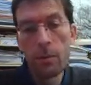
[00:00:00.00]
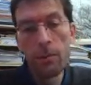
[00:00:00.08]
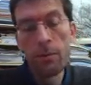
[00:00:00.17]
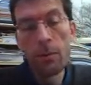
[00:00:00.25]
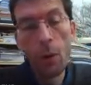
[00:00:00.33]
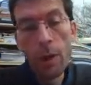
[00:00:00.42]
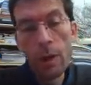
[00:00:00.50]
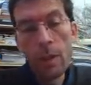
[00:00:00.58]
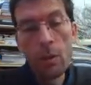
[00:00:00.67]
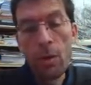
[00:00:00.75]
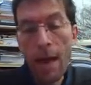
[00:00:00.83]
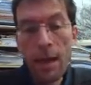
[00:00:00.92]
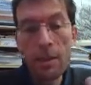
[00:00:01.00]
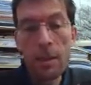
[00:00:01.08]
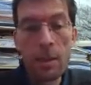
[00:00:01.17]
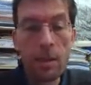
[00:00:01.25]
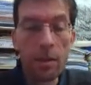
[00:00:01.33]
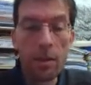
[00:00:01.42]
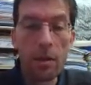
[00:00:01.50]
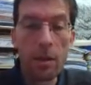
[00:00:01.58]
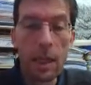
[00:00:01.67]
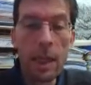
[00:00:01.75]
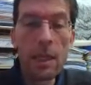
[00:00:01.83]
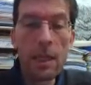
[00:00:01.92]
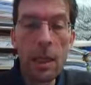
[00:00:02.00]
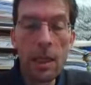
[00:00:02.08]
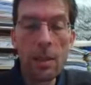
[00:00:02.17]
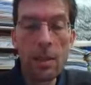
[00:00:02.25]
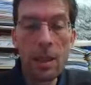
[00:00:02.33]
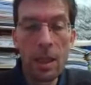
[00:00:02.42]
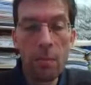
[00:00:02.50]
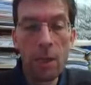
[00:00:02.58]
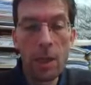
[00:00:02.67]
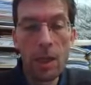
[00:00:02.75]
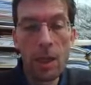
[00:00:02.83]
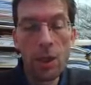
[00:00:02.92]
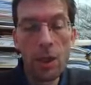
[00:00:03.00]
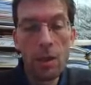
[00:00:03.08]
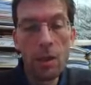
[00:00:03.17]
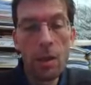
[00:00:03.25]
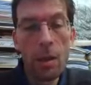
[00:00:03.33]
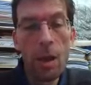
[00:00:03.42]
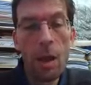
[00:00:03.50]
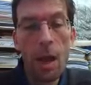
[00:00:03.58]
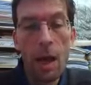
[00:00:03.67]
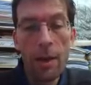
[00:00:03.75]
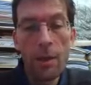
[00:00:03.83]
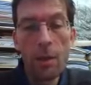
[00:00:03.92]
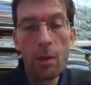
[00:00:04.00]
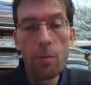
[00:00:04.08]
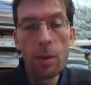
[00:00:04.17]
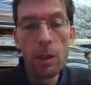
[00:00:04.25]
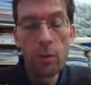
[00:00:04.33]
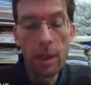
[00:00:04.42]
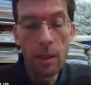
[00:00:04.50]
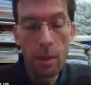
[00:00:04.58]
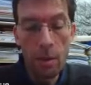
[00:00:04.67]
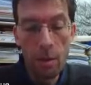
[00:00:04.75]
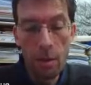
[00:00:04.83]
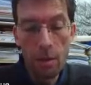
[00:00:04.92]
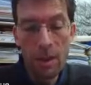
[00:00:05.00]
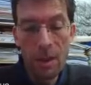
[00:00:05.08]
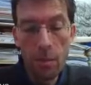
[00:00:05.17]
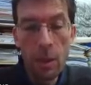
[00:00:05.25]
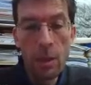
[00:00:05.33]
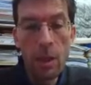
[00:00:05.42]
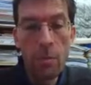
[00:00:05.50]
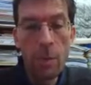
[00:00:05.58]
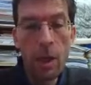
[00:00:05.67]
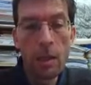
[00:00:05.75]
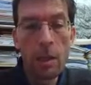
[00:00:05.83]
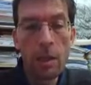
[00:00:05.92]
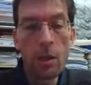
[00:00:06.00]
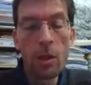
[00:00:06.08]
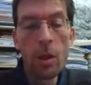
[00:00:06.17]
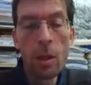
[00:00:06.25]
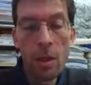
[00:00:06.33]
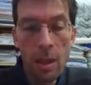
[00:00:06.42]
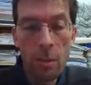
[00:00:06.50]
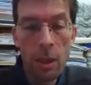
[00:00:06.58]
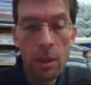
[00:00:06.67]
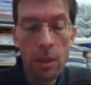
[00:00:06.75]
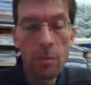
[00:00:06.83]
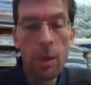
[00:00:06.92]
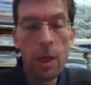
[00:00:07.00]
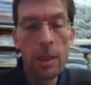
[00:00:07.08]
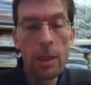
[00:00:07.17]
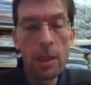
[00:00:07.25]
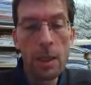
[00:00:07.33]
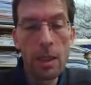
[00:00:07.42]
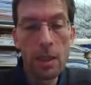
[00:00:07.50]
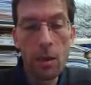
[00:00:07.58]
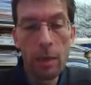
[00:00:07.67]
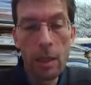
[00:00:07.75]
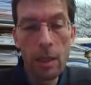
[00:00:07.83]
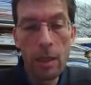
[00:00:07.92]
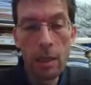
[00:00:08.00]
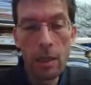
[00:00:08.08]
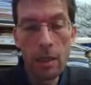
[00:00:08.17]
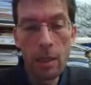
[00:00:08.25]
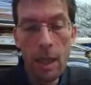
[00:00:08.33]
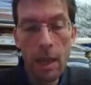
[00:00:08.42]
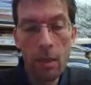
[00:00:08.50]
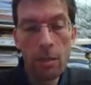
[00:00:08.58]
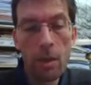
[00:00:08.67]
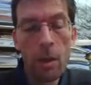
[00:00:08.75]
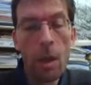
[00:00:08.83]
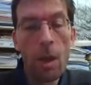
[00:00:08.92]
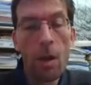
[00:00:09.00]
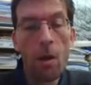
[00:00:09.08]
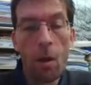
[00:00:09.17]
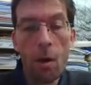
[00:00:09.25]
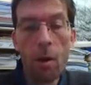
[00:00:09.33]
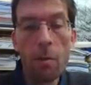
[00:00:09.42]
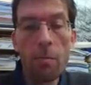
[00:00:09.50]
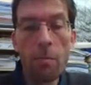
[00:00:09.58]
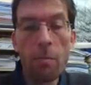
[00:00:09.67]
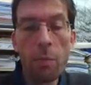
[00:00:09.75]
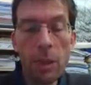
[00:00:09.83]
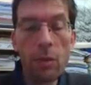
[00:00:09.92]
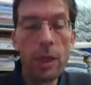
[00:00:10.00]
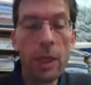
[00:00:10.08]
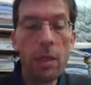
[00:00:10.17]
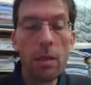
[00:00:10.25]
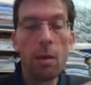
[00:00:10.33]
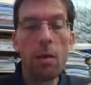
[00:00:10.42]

voids, cracks in the sedimentation, either between a cemented part and a non-cemented part that is going down, or between